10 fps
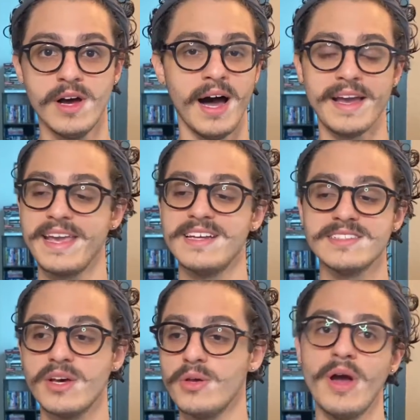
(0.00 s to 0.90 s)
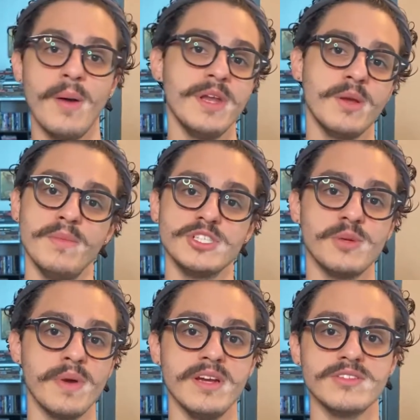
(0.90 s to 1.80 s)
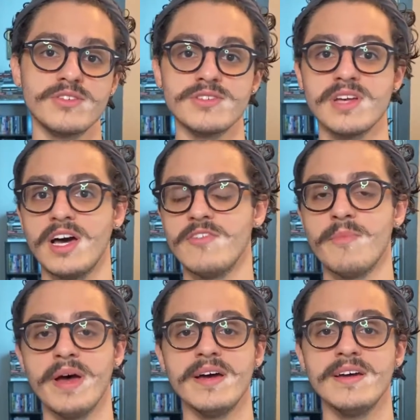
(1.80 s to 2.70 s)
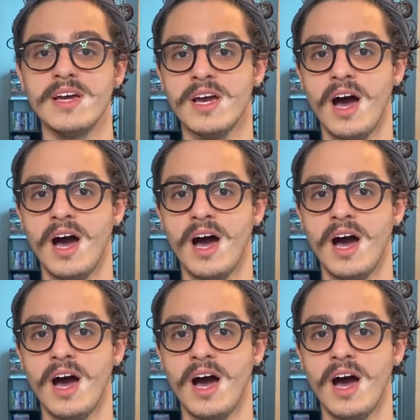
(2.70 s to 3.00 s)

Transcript: I can't tell you how many commission painters I've met,